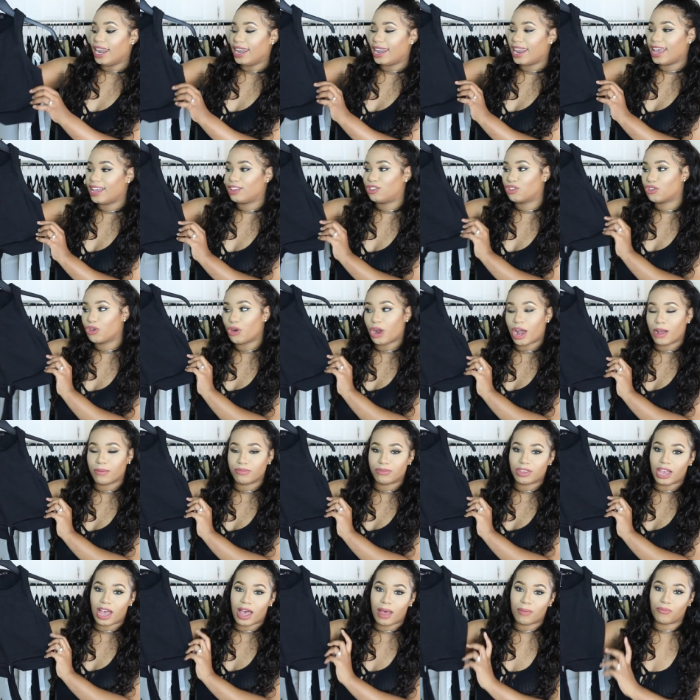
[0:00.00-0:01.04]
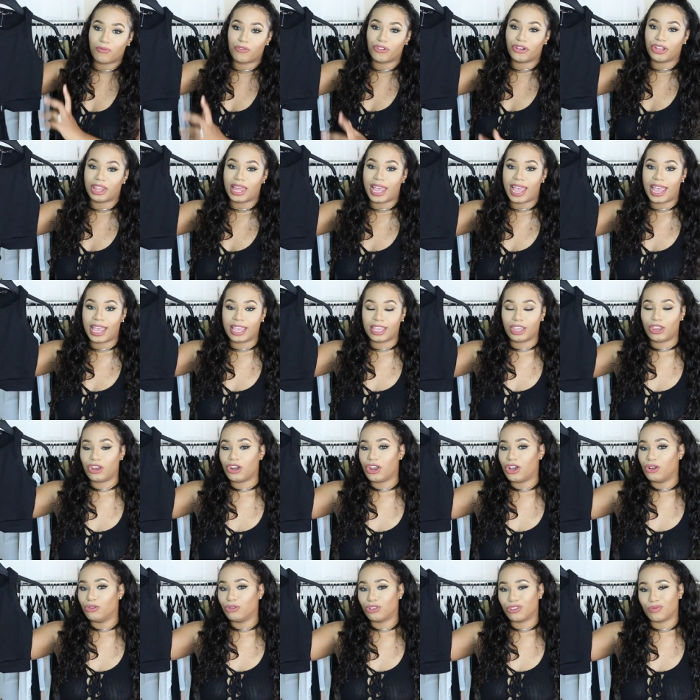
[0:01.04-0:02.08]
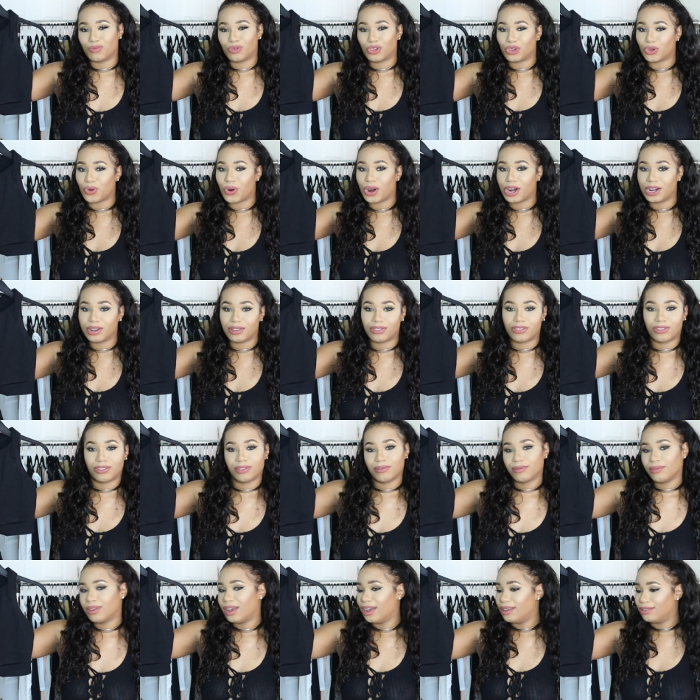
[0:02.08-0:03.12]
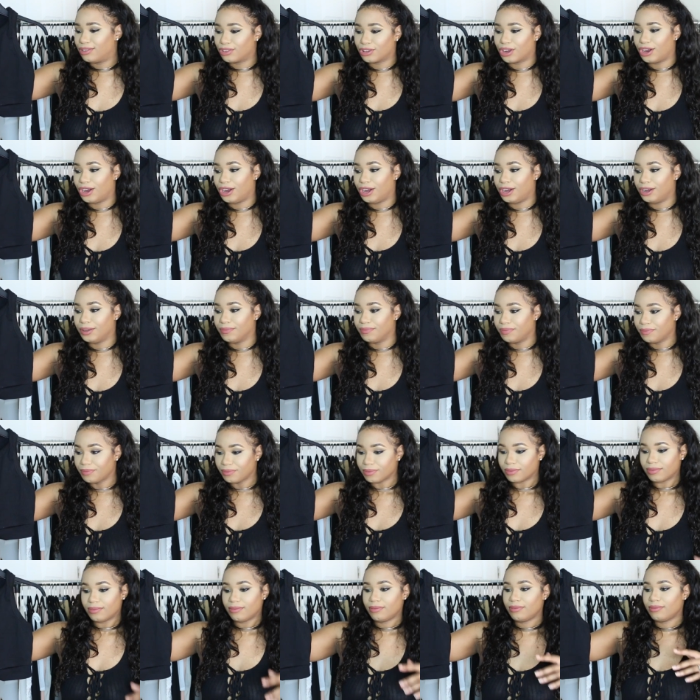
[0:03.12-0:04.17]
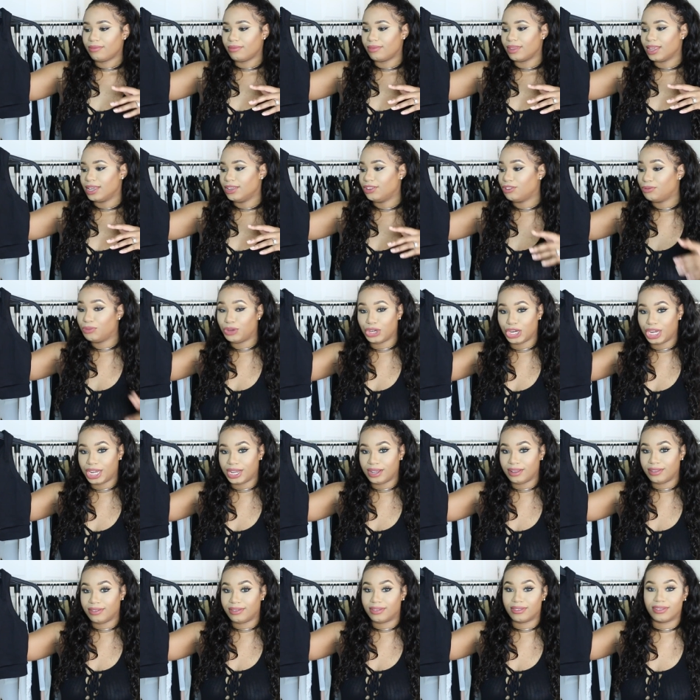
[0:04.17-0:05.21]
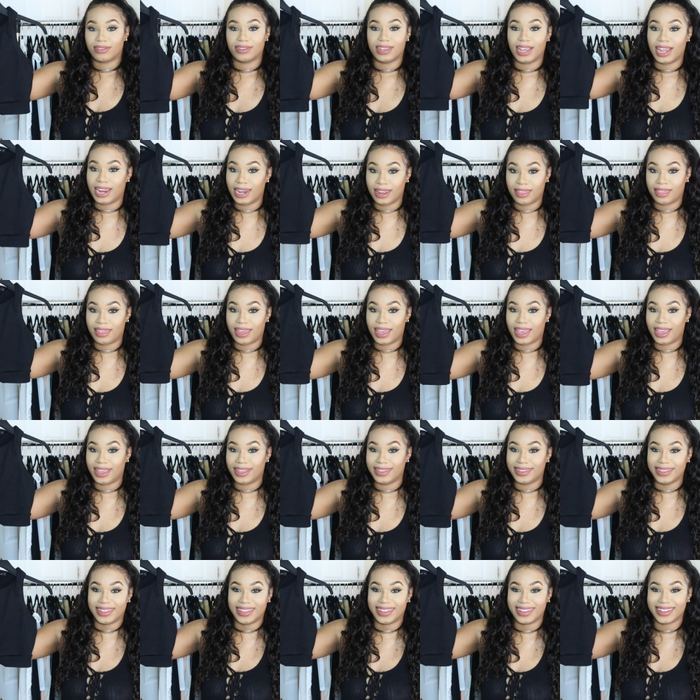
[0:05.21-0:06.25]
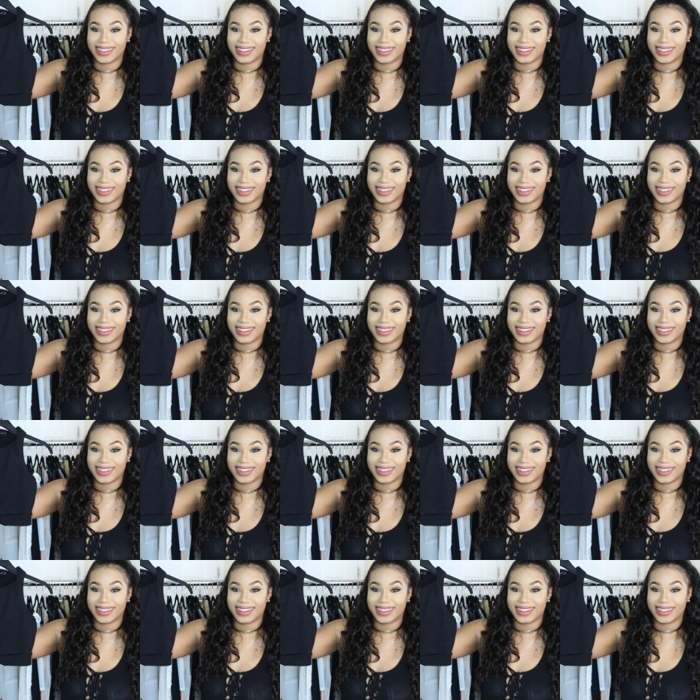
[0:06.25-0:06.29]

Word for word: Nice crop top for like, you know, some shorts, a skirt, some jeans, anything.